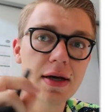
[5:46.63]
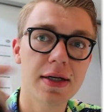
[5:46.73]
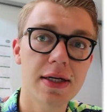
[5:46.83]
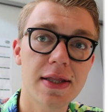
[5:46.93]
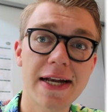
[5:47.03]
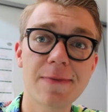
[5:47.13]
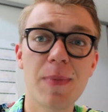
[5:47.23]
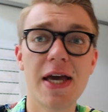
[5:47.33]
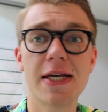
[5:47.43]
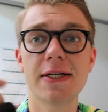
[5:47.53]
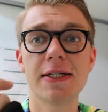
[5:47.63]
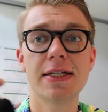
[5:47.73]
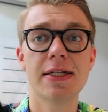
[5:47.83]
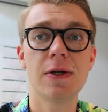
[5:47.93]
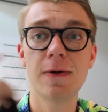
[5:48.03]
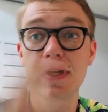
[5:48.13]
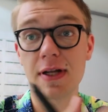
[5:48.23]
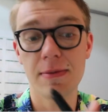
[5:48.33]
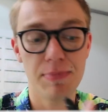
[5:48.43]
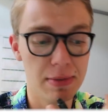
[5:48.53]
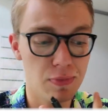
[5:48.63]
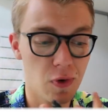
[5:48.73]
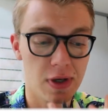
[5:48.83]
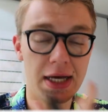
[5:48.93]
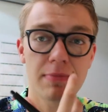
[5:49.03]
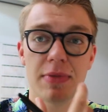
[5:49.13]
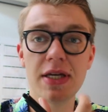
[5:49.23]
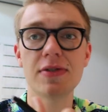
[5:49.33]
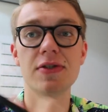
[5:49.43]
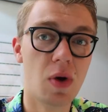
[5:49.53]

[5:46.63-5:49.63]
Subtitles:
that make it look a bit more like me.